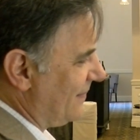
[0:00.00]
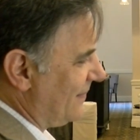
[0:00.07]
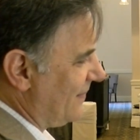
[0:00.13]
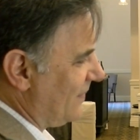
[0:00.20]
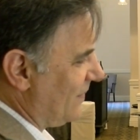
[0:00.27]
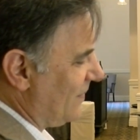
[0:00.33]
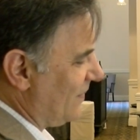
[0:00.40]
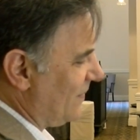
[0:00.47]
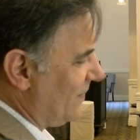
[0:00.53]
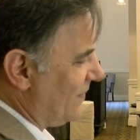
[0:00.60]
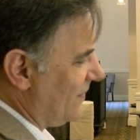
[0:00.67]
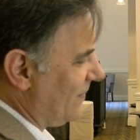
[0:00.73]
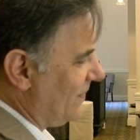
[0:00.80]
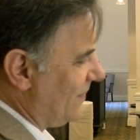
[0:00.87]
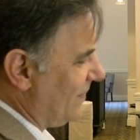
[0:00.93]

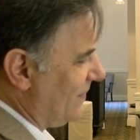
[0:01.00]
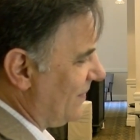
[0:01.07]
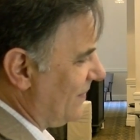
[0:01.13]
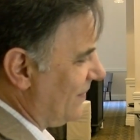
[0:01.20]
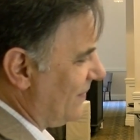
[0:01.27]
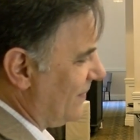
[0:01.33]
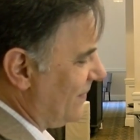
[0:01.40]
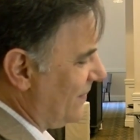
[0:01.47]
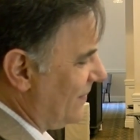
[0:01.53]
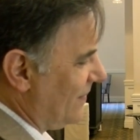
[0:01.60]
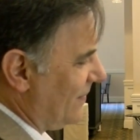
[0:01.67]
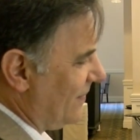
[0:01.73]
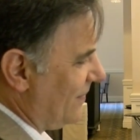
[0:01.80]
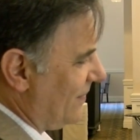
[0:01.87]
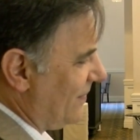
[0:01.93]

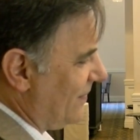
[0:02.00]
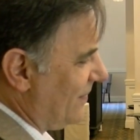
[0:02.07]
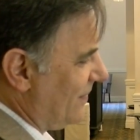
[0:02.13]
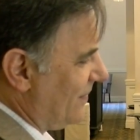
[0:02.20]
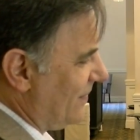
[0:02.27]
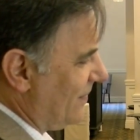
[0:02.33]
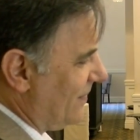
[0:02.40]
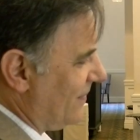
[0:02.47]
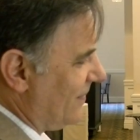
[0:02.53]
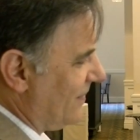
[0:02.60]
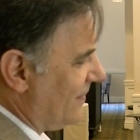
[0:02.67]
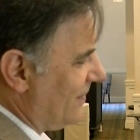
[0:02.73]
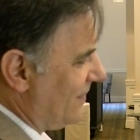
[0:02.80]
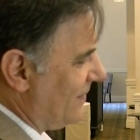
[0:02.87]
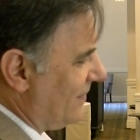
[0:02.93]

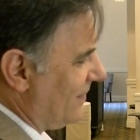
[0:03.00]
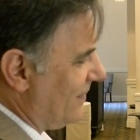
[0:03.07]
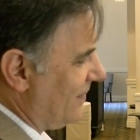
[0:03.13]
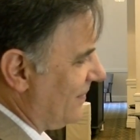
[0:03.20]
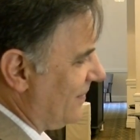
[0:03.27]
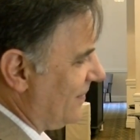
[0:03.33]
No words are spoken by the person on screen.